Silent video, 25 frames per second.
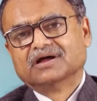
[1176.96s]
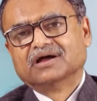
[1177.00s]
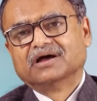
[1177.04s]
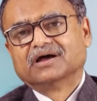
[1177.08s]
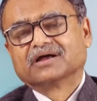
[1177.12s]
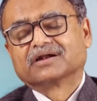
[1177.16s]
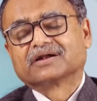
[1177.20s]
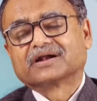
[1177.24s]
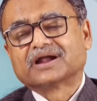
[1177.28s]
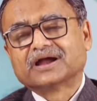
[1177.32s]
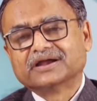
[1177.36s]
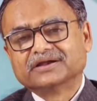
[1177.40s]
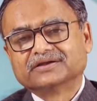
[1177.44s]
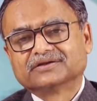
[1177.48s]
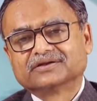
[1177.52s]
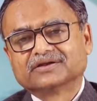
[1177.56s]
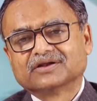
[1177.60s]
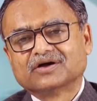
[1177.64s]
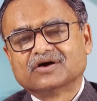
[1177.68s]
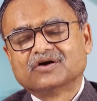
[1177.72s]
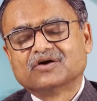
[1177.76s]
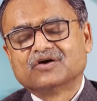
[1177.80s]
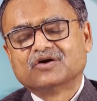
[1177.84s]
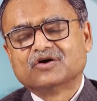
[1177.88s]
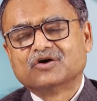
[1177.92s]
right
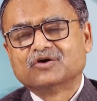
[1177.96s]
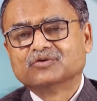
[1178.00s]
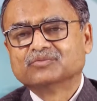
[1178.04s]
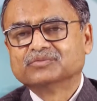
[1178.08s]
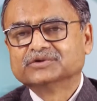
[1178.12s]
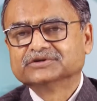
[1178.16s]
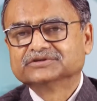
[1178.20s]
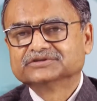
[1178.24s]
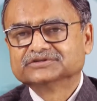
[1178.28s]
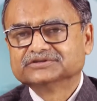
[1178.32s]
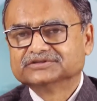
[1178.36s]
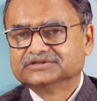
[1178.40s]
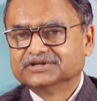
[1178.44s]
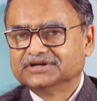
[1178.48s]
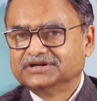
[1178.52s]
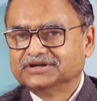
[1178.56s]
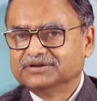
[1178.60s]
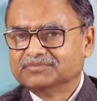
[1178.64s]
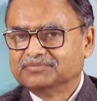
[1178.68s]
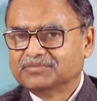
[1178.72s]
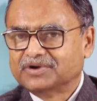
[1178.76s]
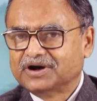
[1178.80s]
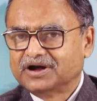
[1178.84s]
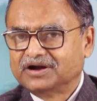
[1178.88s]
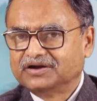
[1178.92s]
now how much is the
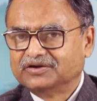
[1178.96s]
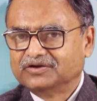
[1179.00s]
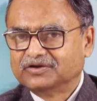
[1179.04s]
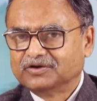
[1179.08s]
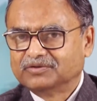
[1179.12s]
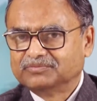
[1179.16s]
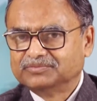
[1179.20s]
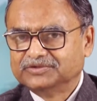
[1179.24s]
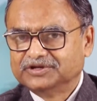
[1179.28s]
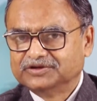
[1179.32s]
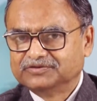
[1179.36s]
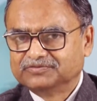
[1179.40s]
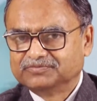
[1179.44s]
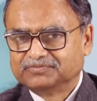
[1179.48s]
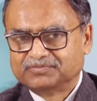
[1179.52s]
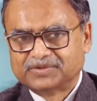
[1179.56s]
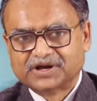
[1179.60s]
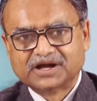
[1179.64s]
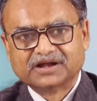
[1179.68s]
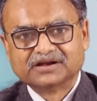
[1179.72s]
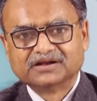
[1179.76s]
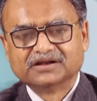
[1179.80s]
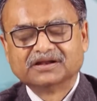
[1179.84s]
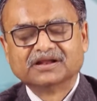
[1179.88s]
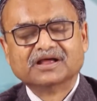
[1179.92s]
demand of this
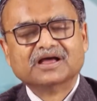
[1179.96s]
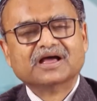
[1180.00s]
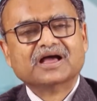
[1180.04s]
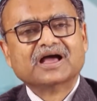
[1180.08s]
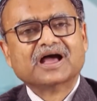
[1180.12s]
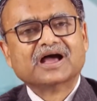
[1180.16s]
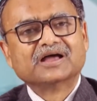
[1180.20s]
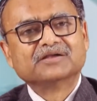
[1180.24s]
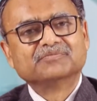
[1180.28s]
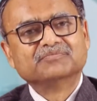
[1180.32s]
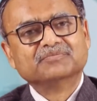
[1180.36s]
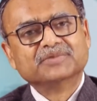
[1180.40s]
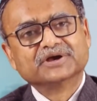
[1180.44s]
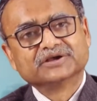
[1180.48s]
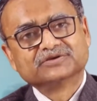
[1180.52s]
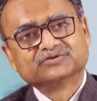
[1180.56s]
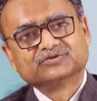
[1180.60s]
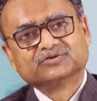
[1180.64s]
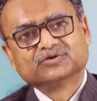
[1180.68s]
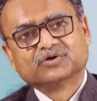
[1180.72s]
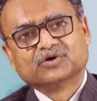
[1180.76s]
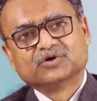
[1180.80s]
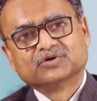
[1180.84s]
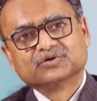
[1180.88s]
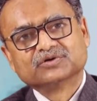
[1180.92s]
pen, and
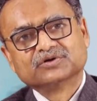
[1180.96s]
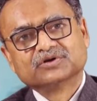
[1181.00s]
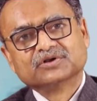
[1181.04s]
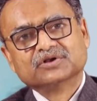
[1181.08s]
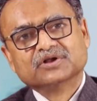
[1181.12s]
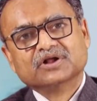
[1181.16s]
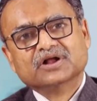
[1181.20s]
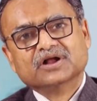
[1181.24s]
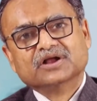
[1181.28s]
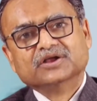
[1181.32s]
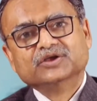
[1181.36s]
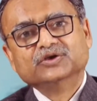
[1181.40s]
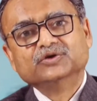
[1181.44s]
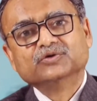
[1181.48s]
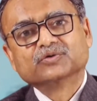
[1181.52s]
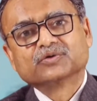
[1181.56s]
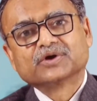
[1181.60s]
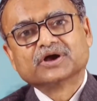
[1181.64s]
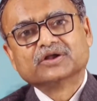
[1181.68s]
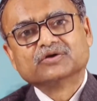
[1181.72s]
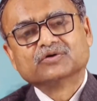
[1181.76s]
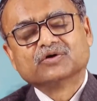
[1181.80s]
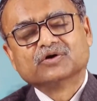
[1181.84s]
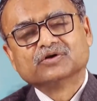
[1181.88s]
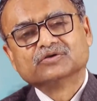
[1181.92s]
based on you
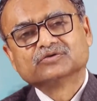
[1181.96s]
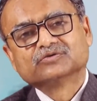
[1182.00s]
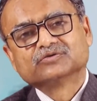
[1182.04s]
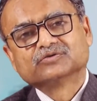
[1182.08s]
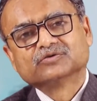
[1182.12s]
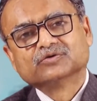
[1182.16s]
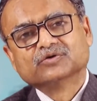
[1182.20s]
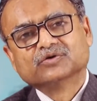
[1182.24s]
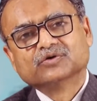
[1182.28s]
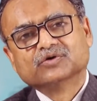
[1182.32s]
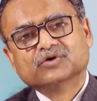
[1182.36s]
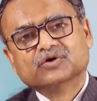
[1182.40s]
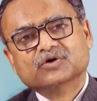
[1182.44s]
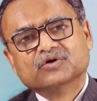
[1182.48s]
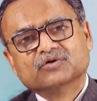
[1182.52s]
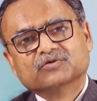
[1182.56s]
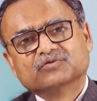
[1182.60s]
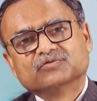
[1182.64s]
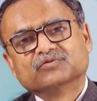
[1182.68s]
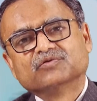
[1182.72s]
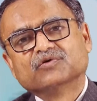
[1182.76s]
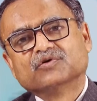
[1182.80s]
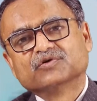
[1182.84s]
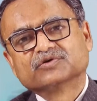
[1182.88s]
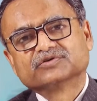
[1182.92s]
can also
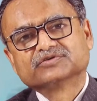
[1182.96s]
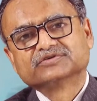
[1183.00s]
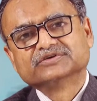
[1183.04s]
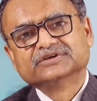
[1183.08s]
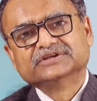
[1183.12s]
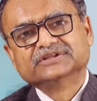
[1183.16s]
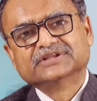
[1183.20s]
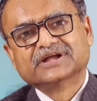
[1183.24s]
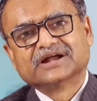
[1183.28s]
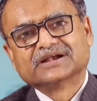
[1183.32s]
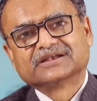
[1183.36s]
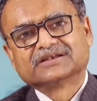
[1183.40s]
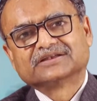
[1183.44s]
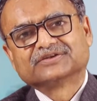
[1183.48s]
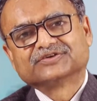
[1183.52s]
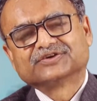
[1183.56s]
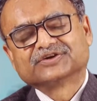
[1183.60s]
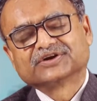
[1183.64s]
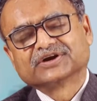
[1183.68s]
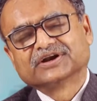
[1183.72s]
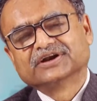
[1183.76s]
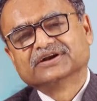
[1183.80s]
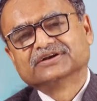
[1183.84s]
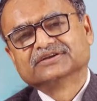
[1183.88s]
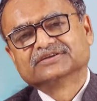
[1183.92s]
foresee that
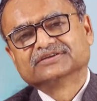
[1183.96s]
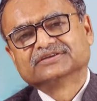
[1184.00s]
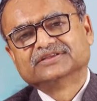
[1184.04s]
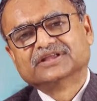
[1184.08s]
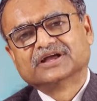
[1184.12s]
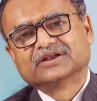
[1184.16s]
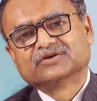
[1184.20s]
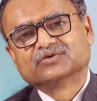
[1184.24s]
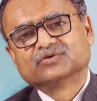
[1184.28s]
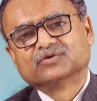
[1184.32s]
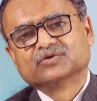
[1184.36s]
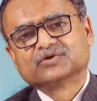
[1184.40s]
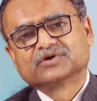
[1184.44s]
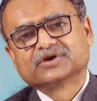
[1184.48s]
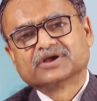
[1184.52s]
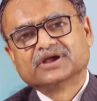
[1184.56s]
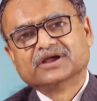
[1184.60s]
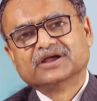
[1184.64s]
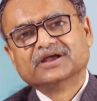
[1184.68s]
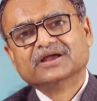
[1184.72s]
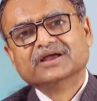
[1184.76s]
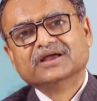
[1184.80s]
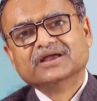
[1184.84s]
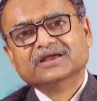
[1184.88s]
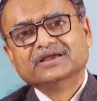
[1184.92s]
trends that
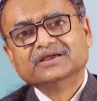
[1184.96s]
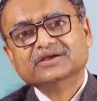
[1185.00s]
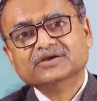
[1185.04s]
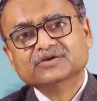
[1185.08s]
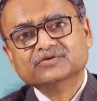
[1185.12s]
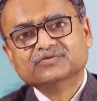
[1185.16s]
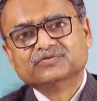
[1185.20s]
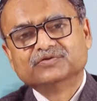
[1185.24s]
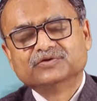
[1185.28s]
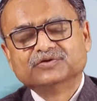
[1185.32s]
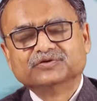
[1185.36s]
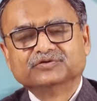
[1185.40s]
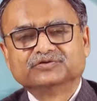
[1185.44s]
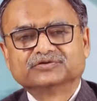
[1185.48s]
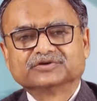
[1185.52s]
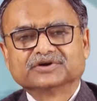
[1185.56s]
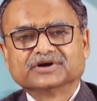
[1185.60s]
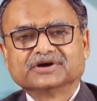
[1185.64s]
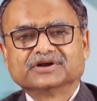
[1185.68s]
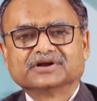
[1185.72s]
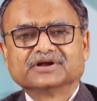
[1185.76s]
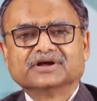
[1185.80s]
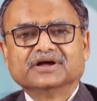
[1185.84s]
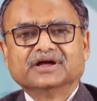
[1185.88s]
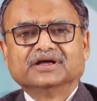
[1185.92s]
okay, in
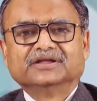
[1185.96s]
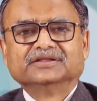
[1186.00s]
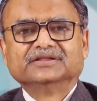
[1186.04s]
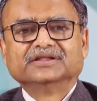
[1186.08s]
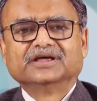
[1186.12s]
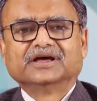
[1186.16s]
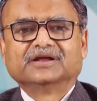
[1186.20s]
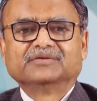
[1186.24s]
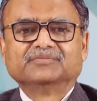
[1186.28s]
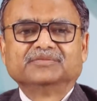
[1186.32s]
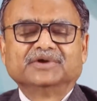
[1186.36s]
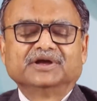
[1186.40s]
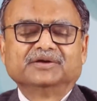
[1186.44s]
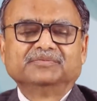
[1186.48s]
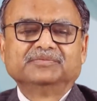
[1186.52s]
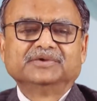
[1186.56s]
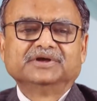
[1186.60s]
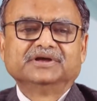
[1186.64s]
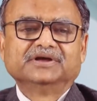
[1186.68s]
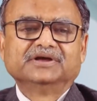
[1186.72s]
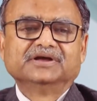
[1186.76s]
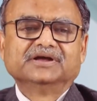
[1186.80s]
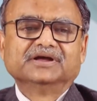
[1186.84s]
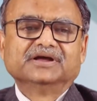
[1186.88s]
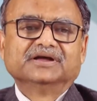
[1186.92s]
future there may
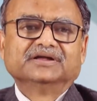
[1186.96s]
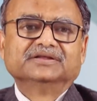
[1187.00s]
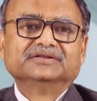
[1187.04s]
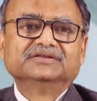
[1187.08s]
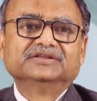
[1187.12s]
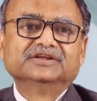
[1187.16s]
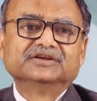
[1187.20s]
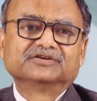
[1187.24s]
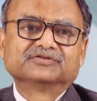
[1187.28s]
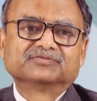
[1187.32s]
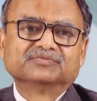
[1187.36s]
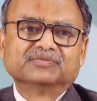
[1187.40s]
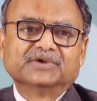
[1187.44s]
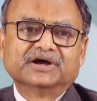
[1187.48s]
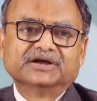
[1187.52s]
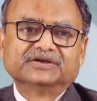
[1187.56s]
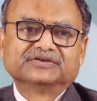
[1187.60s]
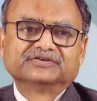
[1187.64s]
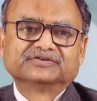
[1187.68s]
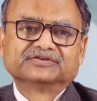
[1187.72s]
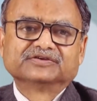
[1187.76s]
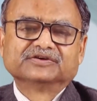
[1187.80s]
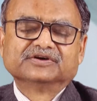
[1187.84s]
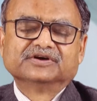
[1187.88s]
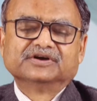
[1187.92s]
be this
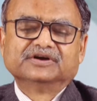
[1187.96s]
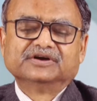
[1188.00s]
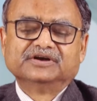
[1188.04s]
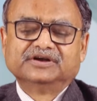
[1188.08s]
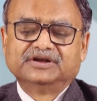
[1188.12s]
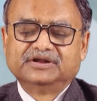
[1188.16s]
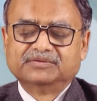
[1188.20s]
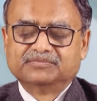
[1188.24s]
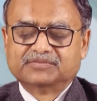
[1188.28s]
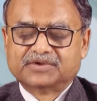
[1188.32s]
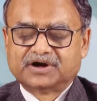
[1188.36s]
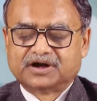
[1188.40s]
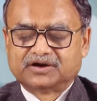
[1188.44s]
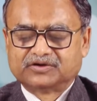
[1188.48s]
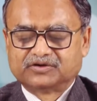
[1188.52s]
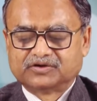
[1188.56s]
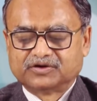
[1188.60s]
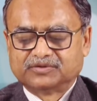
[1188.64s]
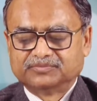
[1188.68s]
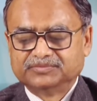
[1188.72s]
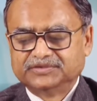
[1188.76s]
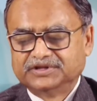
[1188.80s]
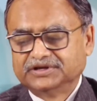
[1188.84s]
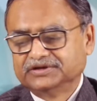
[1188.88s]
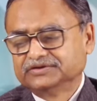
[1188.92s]
much demand
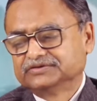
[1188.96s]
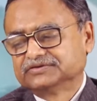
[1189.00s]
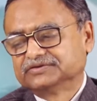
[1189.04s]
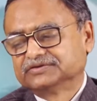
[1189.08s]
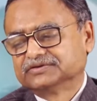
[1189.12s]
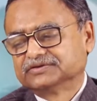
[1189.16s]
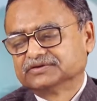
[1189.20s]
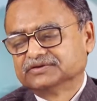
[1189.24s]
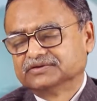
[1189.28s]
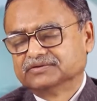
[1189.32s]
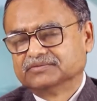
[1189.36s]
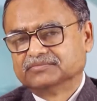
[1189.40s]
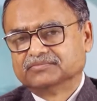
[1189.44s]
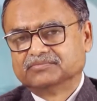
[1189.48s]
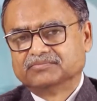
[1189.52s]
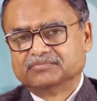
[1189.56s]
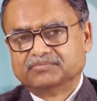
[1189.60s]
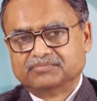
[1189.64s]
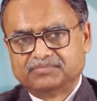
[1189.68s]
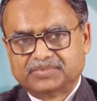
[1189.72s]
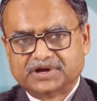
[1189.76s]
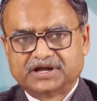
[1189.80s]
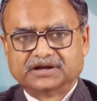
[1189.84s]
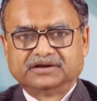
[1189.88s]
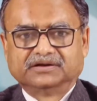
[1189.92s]
of this
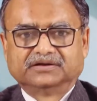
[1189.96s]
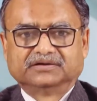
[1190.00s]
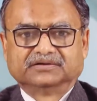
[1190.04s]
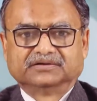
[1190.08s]
pen.